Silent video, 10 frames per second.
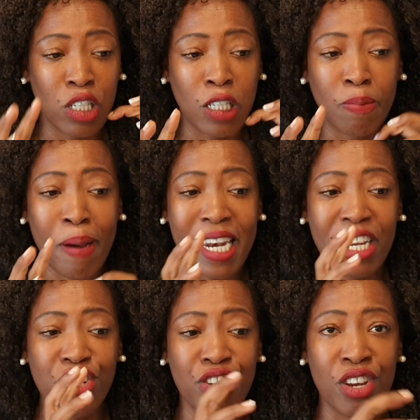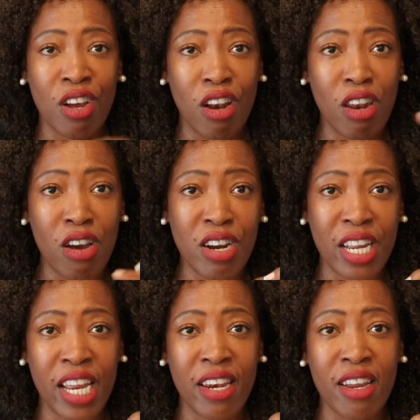Spanish
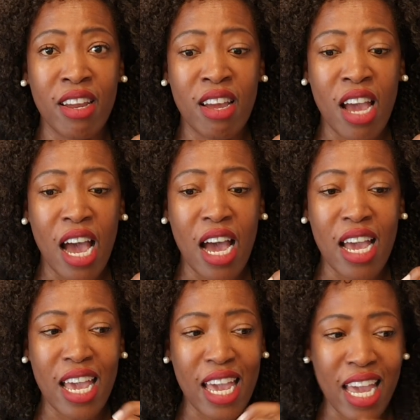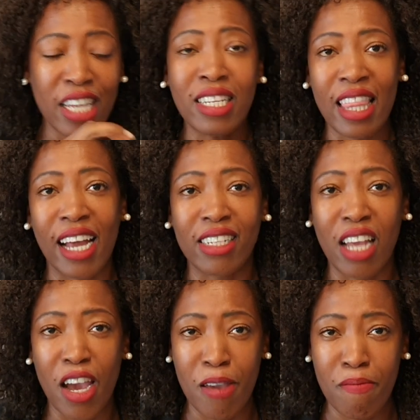learning into that
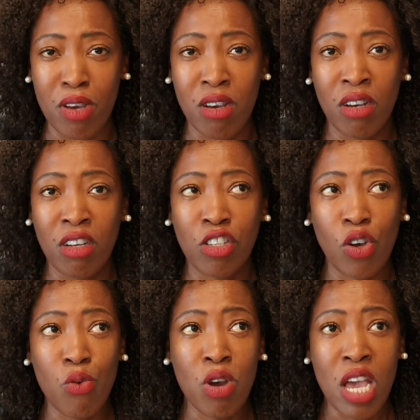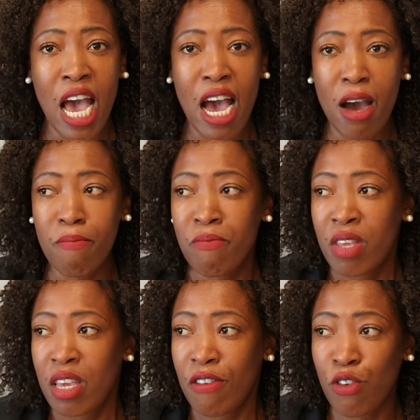time. So
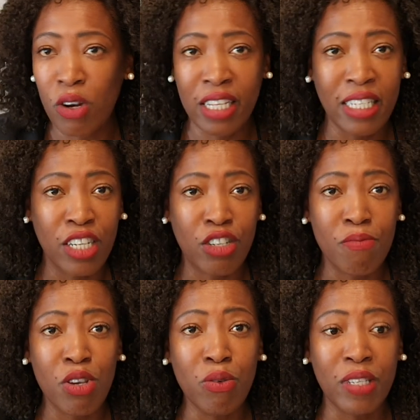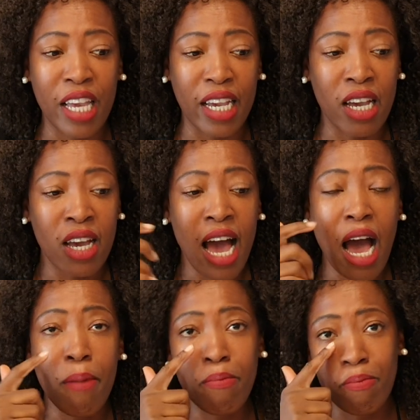if you're listening to music,
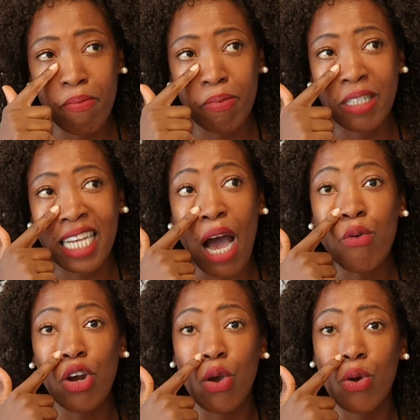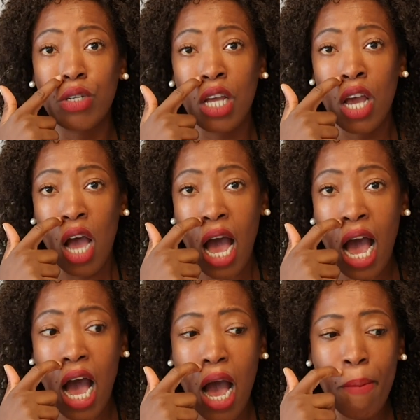download
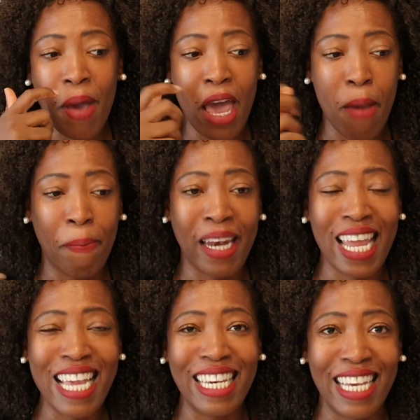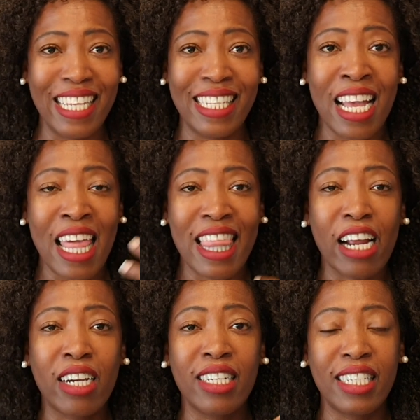a playlist
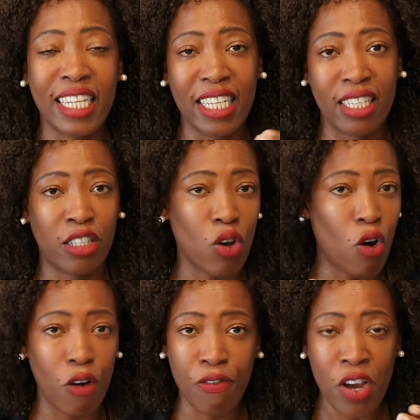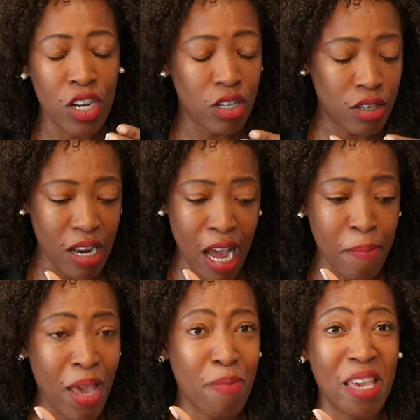that consists of
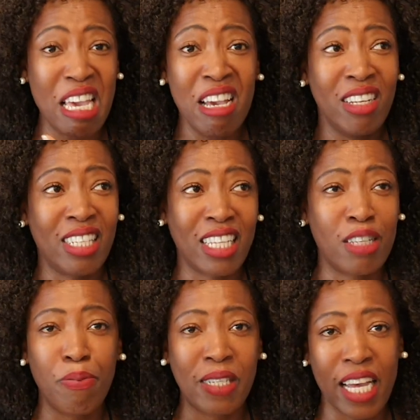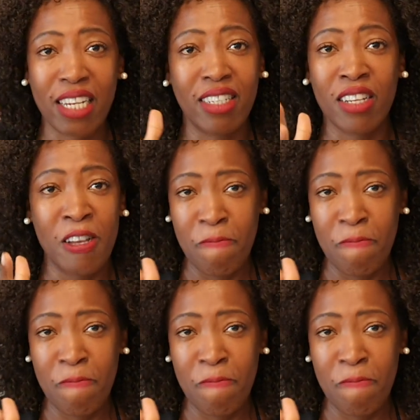maybe 60%